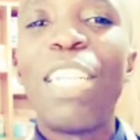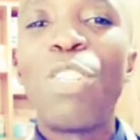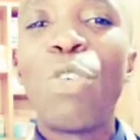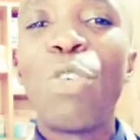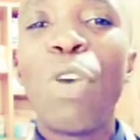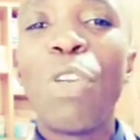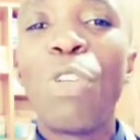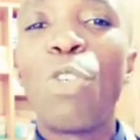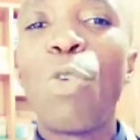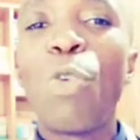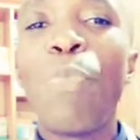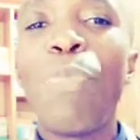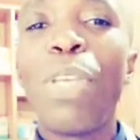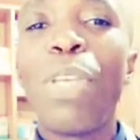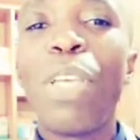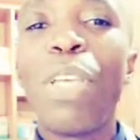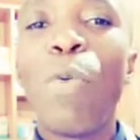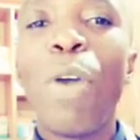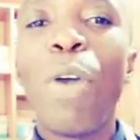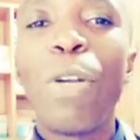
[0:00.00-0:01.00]
there's going to
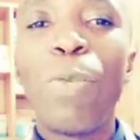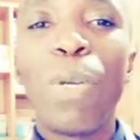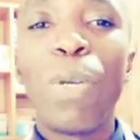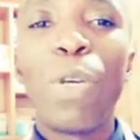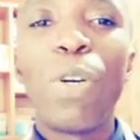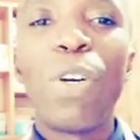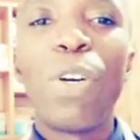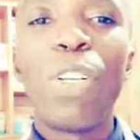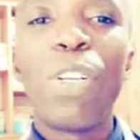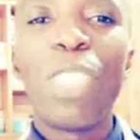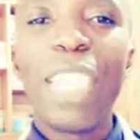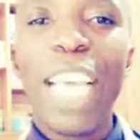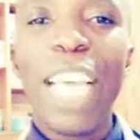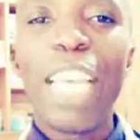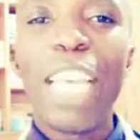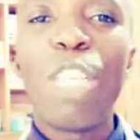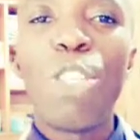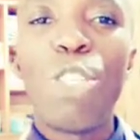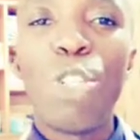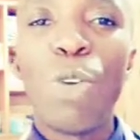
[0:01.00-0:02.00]
be what we call
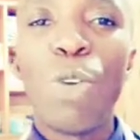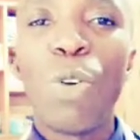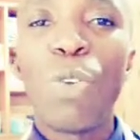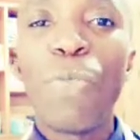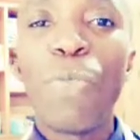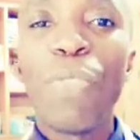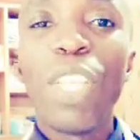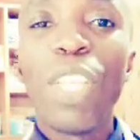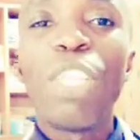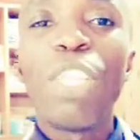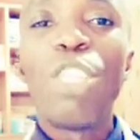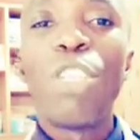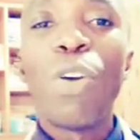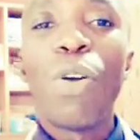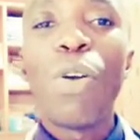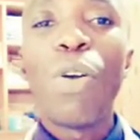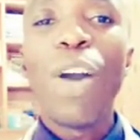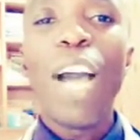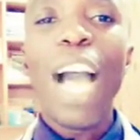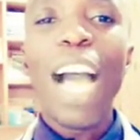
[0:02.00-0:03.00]
a show.
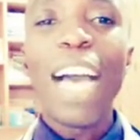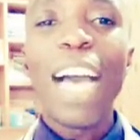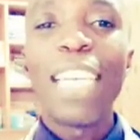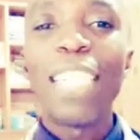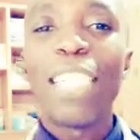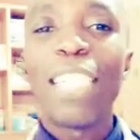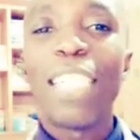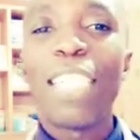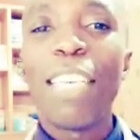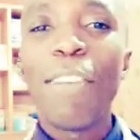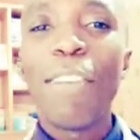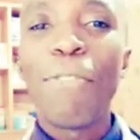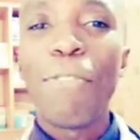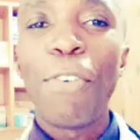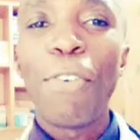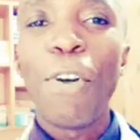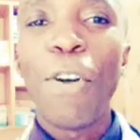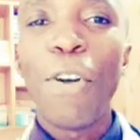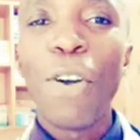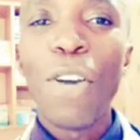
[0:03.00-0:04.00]
Show has
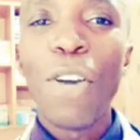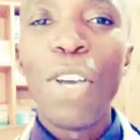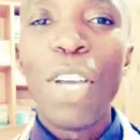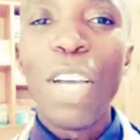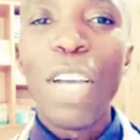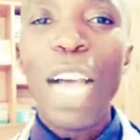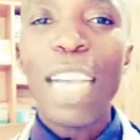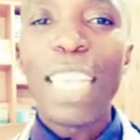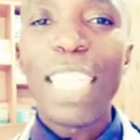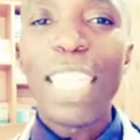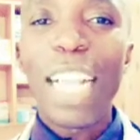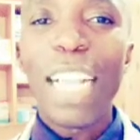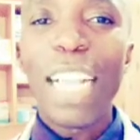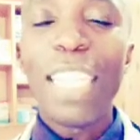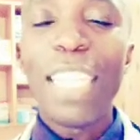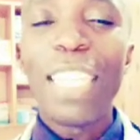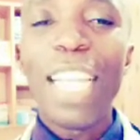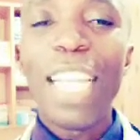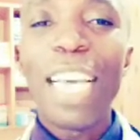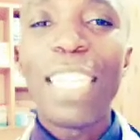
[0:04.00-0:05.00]

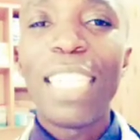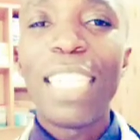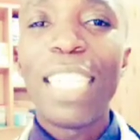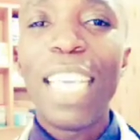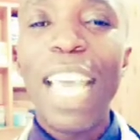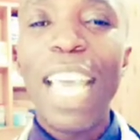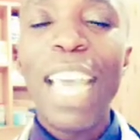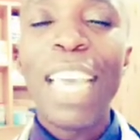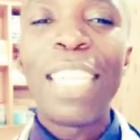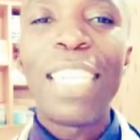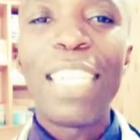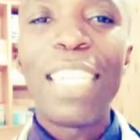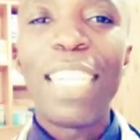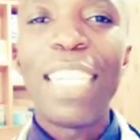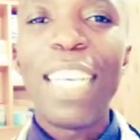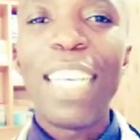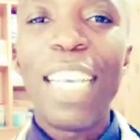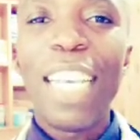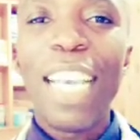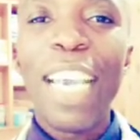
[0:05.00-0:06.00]
it has
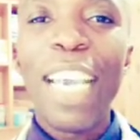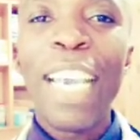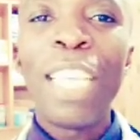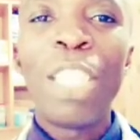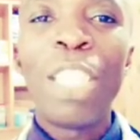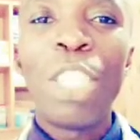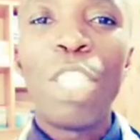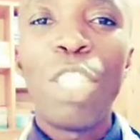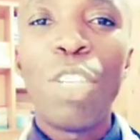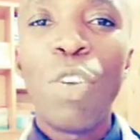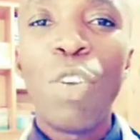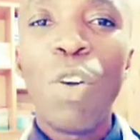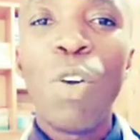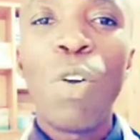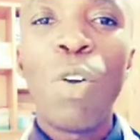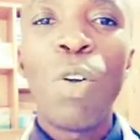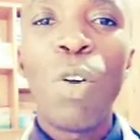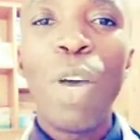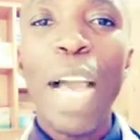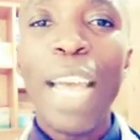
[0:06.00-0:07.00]
S, H,
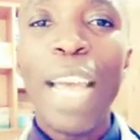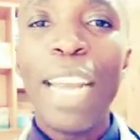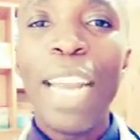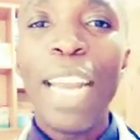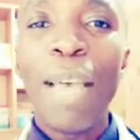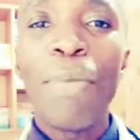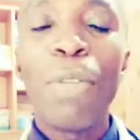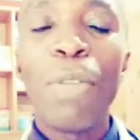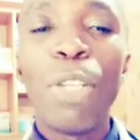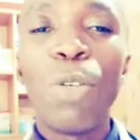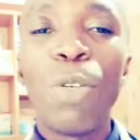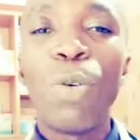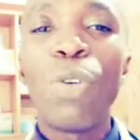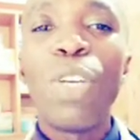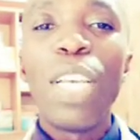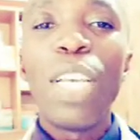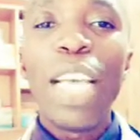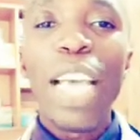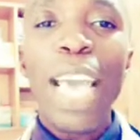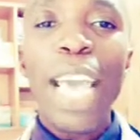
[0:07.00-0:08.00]
O, and W.
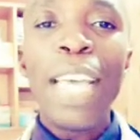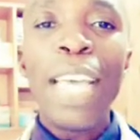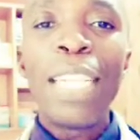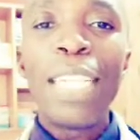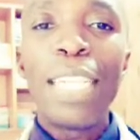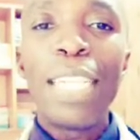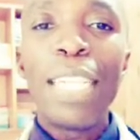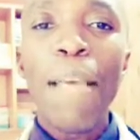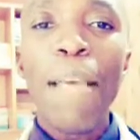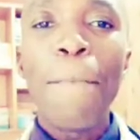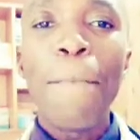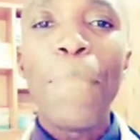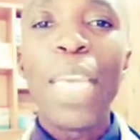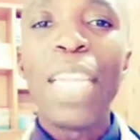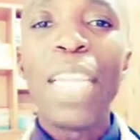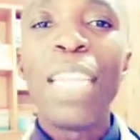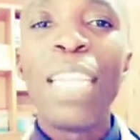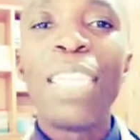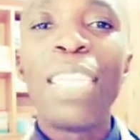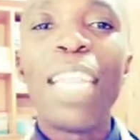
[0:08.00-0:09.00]
S
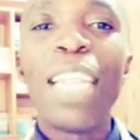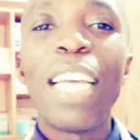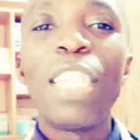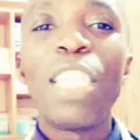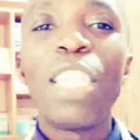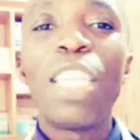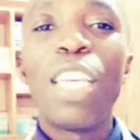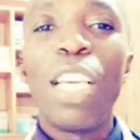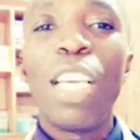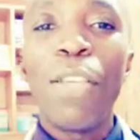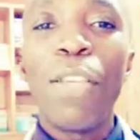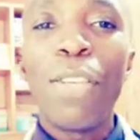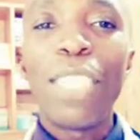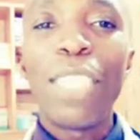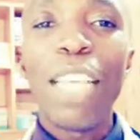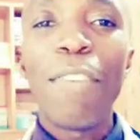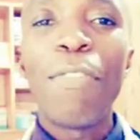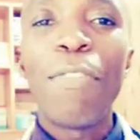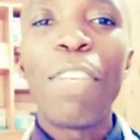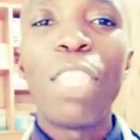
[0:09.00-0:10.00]
means that your
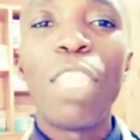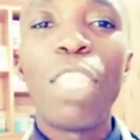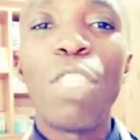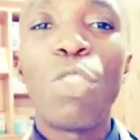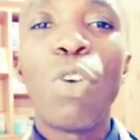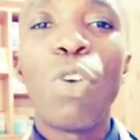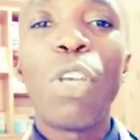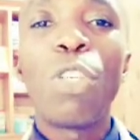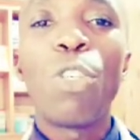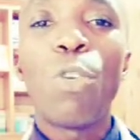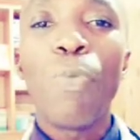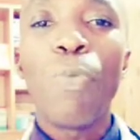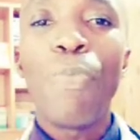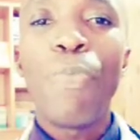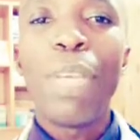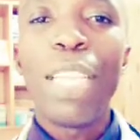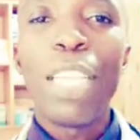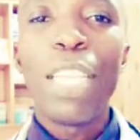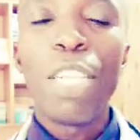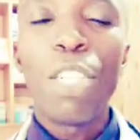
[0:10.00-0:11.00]
cervix is going to
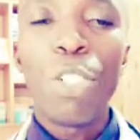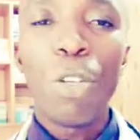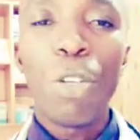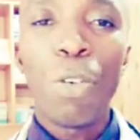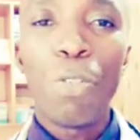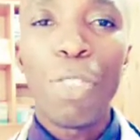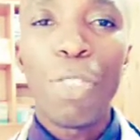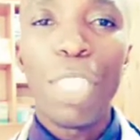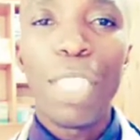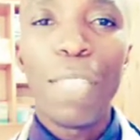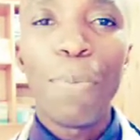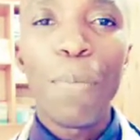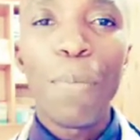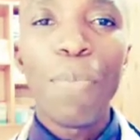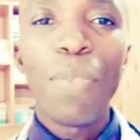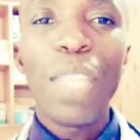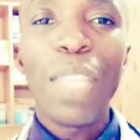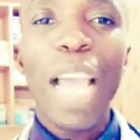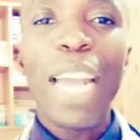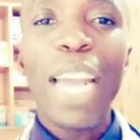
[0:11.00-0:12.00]
be soft.
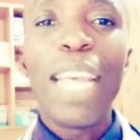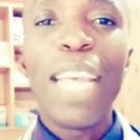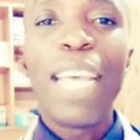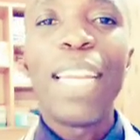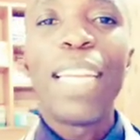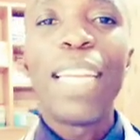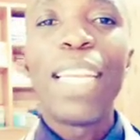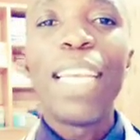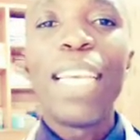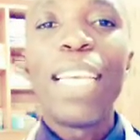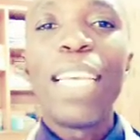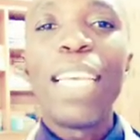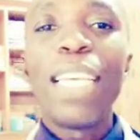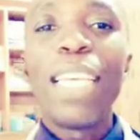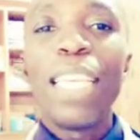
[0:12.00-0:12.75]
And then